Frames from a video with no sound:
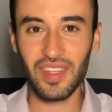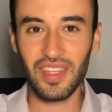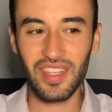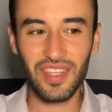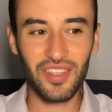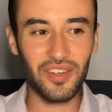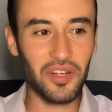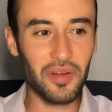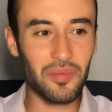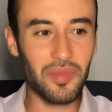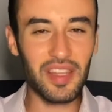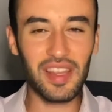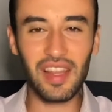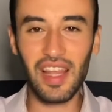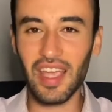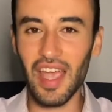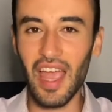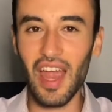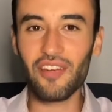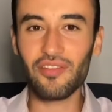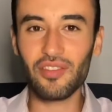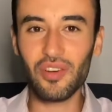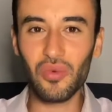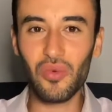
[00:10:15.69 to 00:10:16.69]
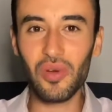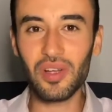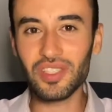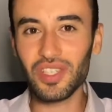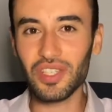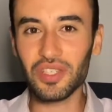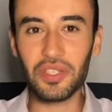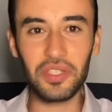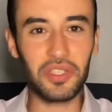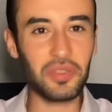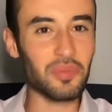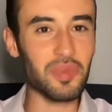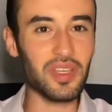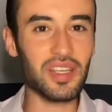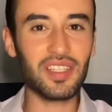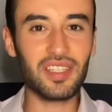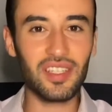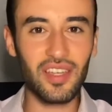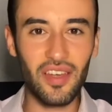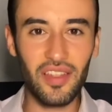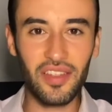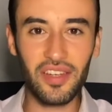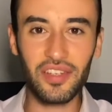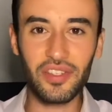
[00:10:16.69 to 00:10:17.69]
You know what I mean? Like, everyone should just meet
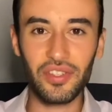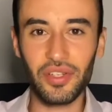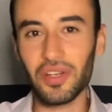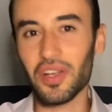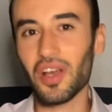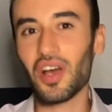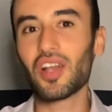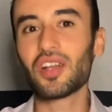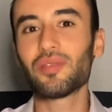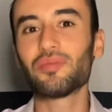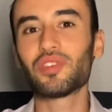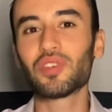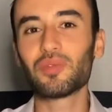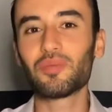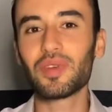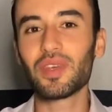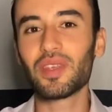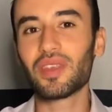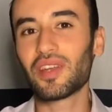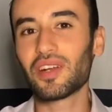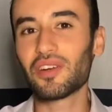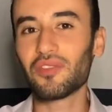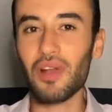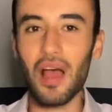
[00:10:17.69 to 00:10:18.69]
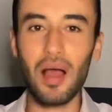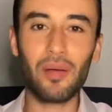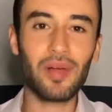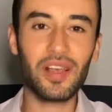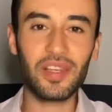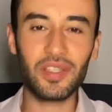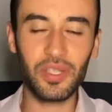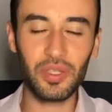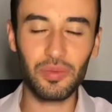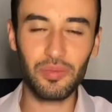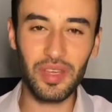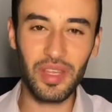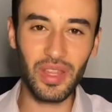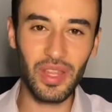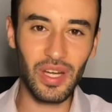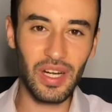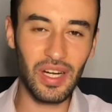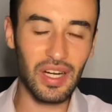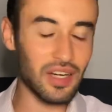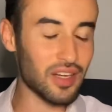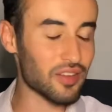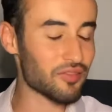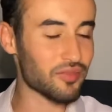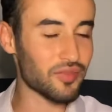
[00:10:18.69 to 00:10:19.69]
each other. Shadchanim should be there. Rabbi should be
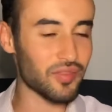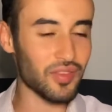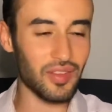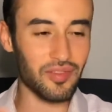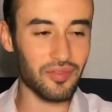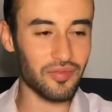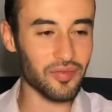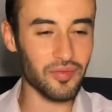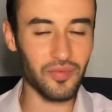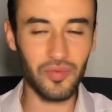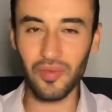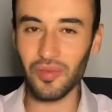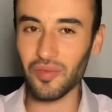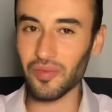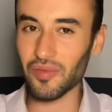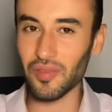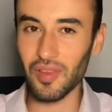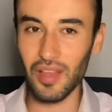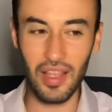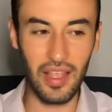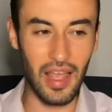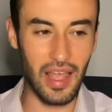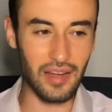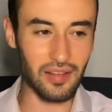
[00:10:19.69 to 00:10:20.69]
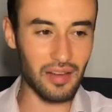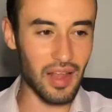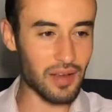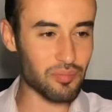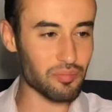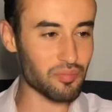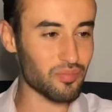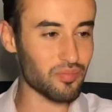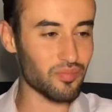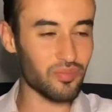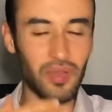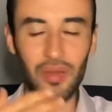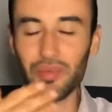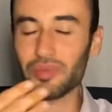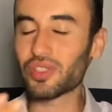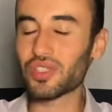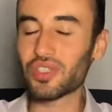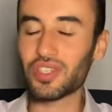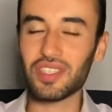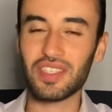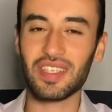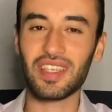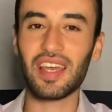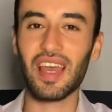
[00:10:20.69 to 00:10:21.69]
there. And people
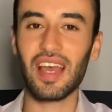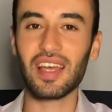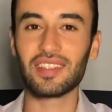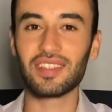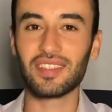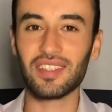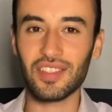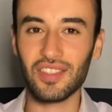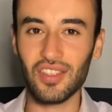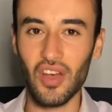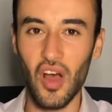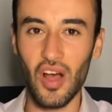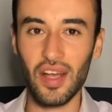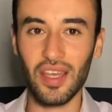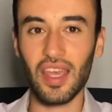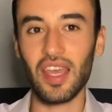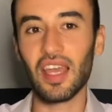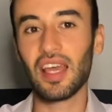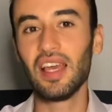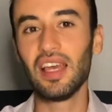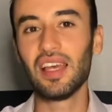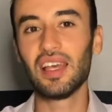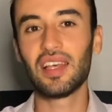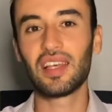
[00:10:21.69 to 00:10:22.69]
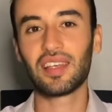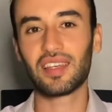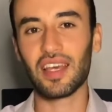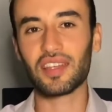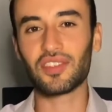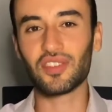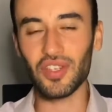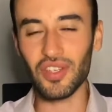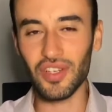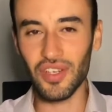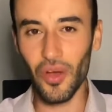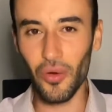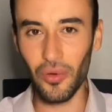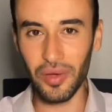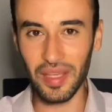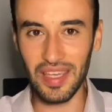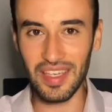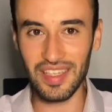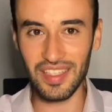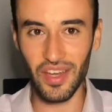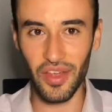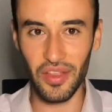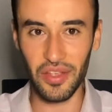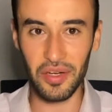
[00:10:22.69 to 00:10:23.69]
should just get to talking, get to knowing
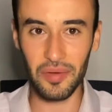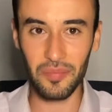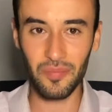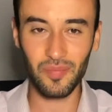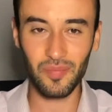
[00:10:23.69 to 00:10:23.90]
each other.